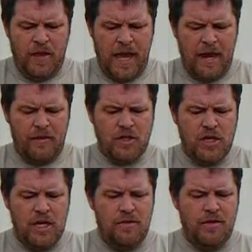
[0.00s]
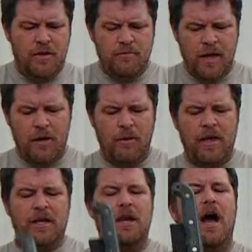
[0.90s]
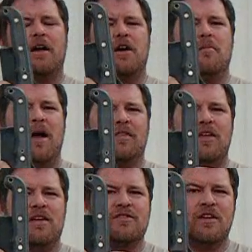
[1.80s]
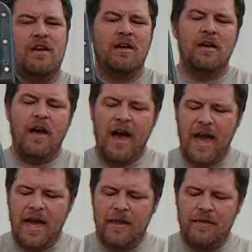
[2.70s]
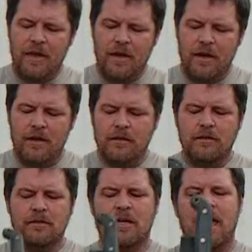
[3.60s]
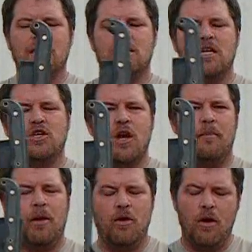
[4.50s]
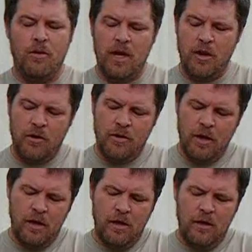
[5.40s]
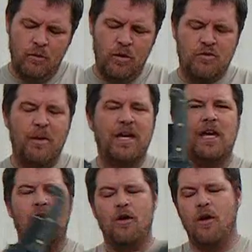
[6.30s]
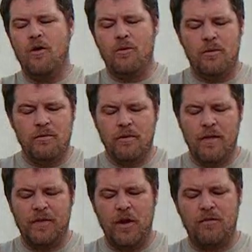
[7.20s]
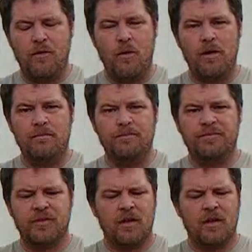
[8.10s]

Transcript: With it out of the sheath, by the way, it did not come like this. I added the Canteen Shop logo here, Woods Monkey logo right there for it,